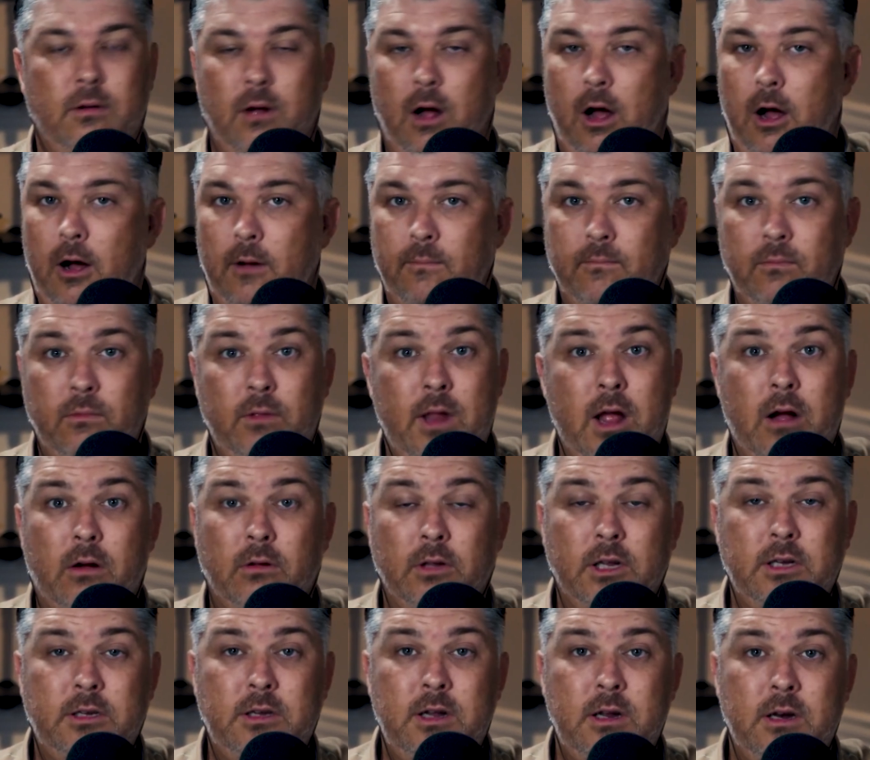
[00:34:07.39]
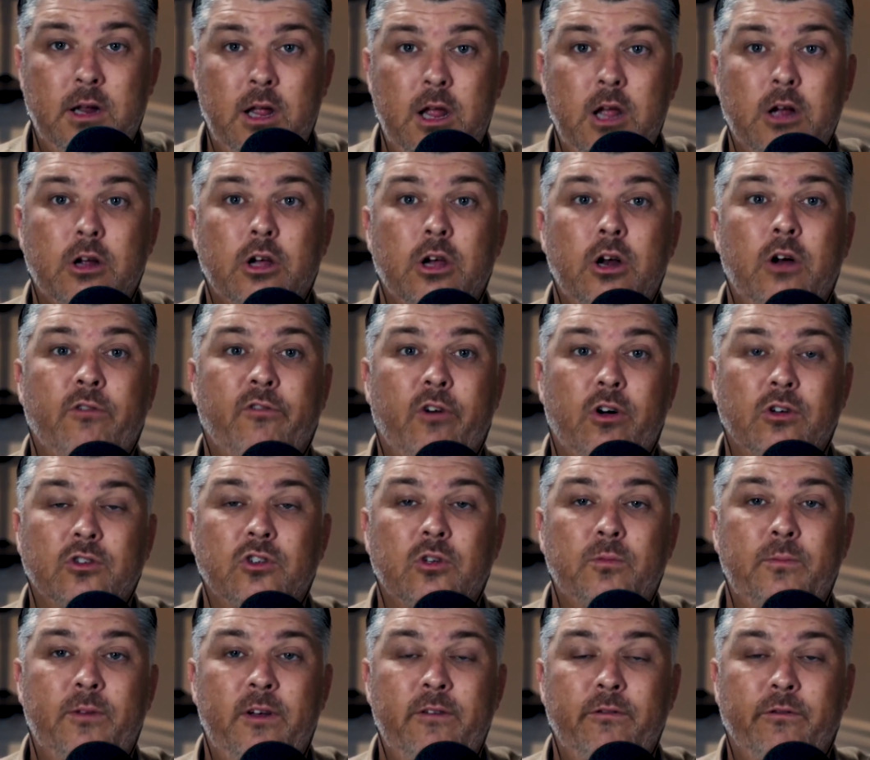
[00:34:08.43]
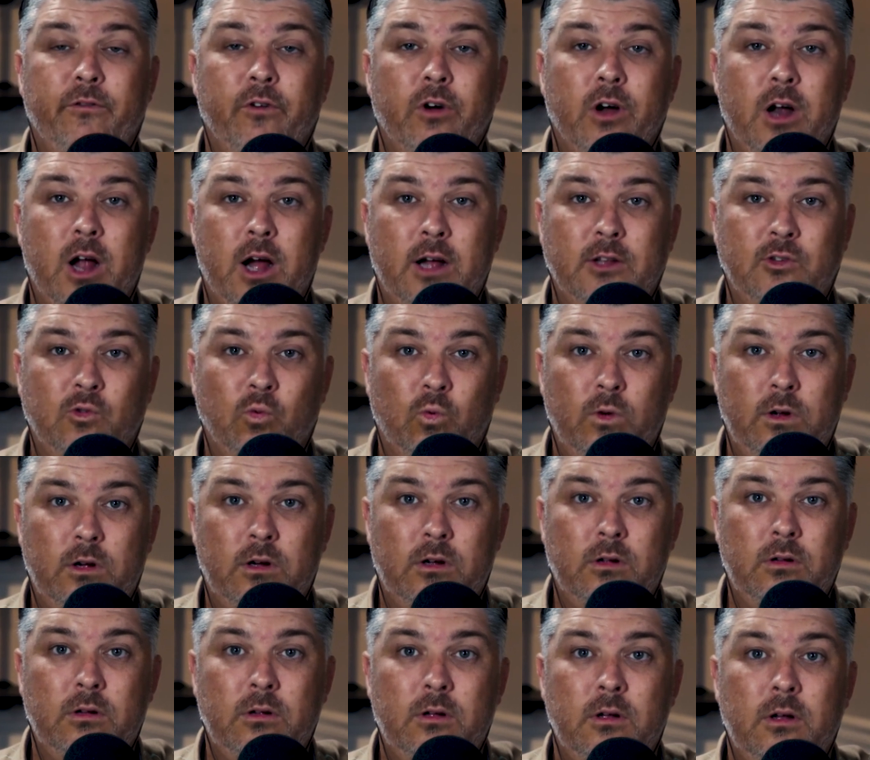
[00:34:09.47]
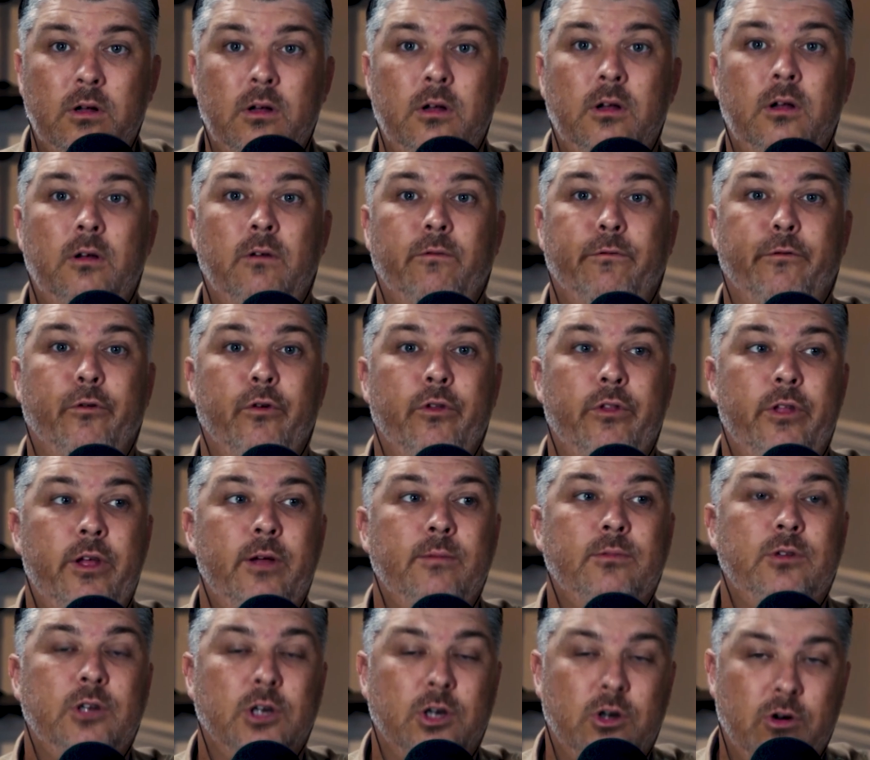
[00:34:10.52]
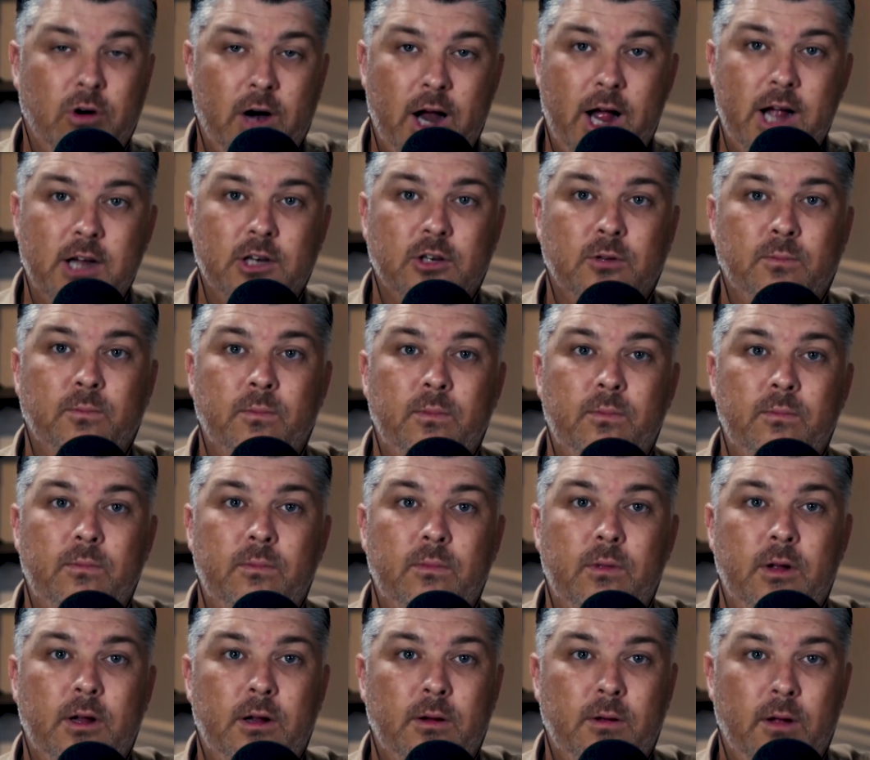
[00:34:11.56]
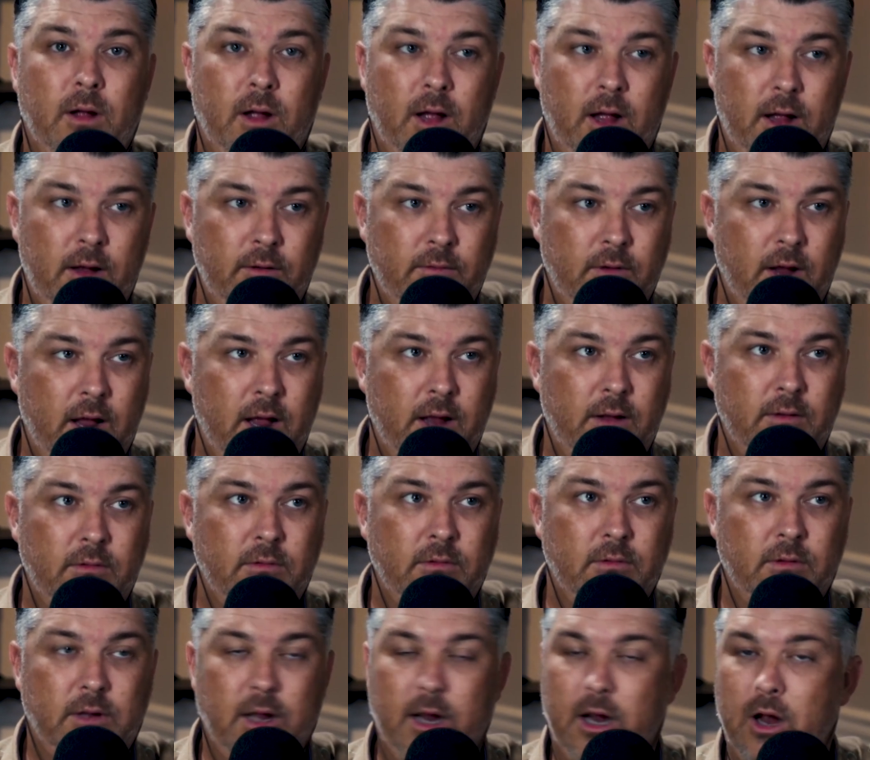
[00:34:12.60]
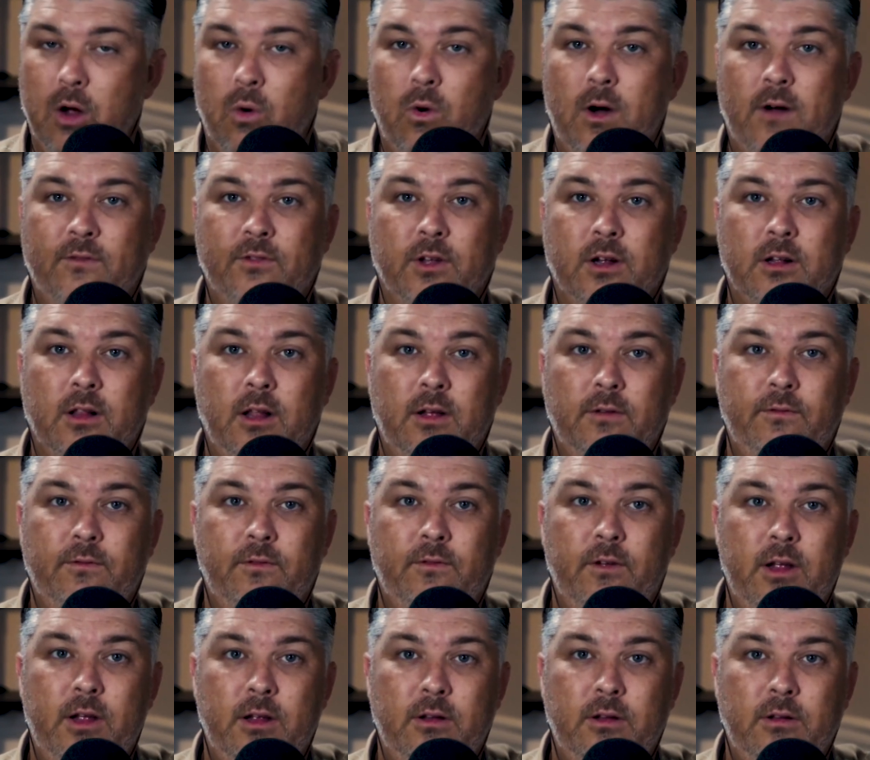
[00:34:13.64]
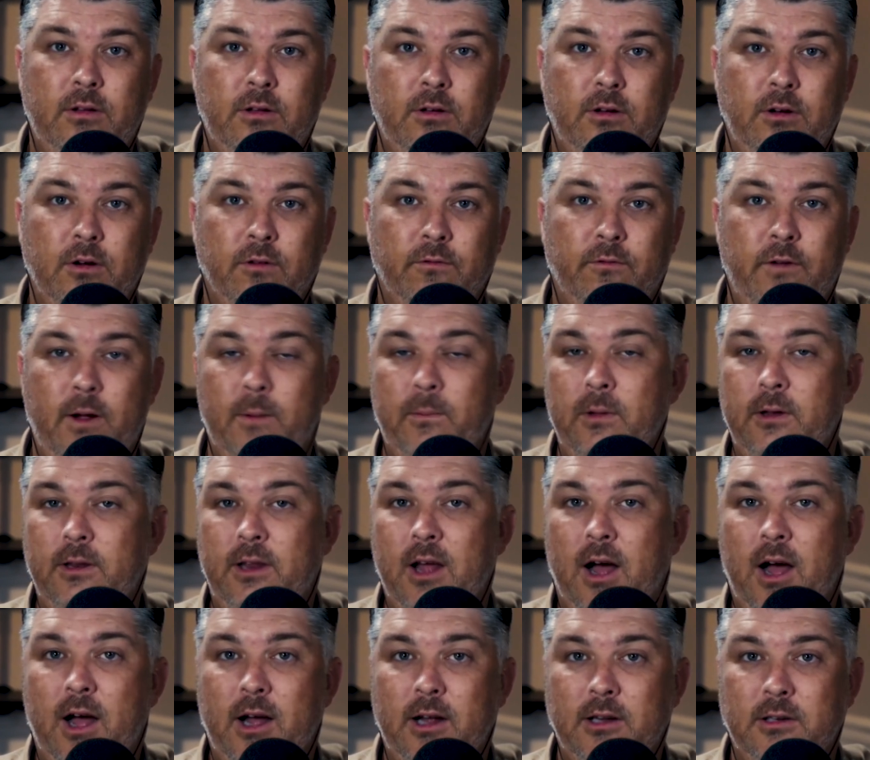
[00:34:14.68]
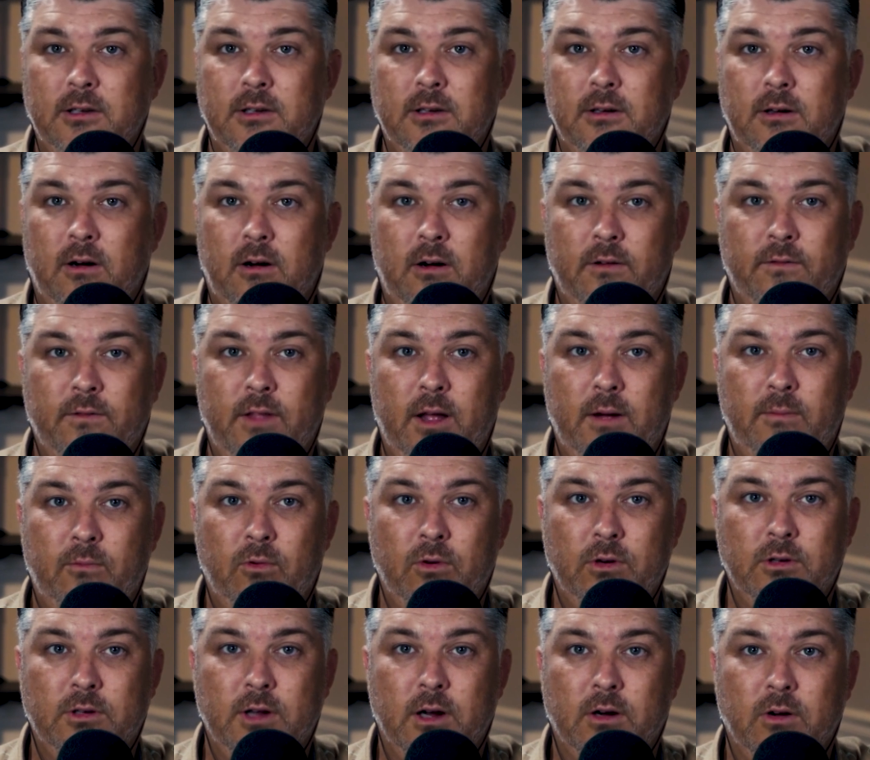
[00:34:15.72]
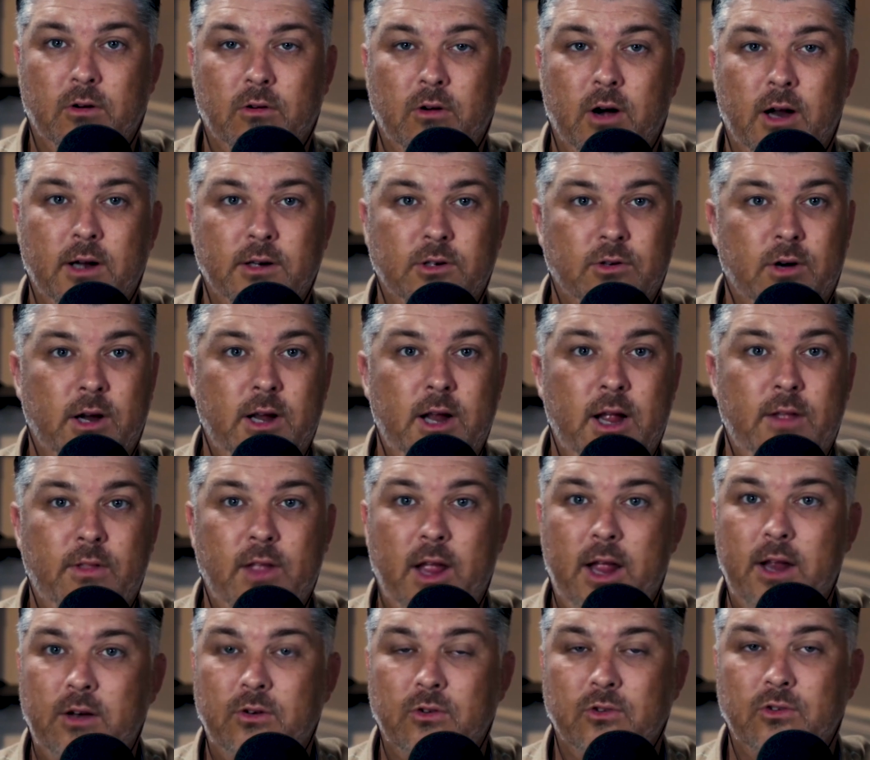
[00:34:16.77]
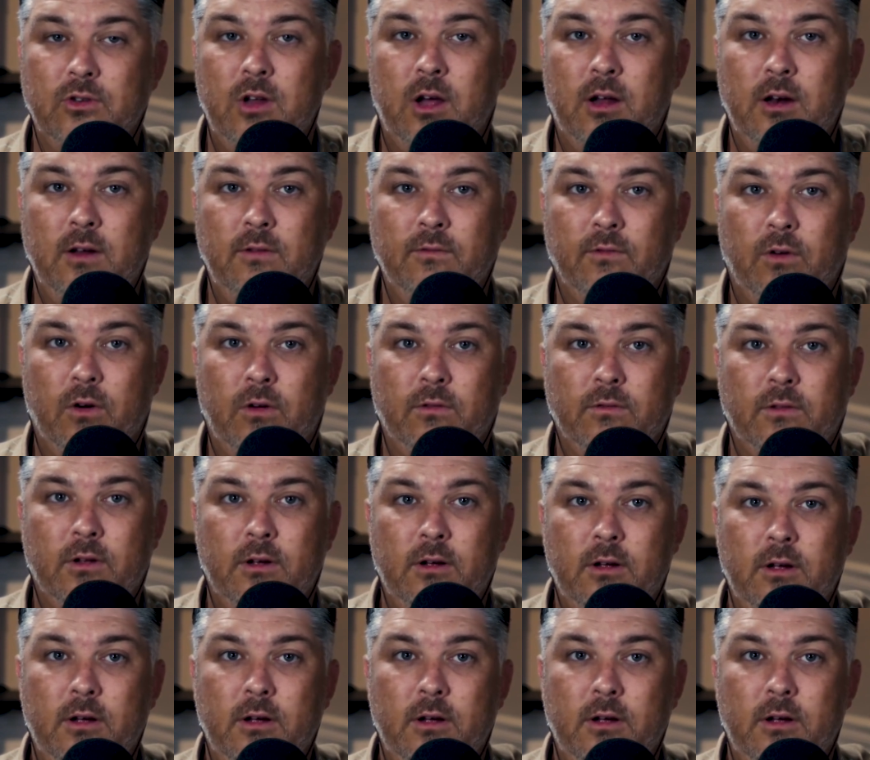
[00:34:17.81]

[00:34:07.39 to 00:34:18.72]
now listen, it could have also been for God's will for them to crash and they go off the cliff and your family dies off that motorcycle crash, right? And the angel's not involved.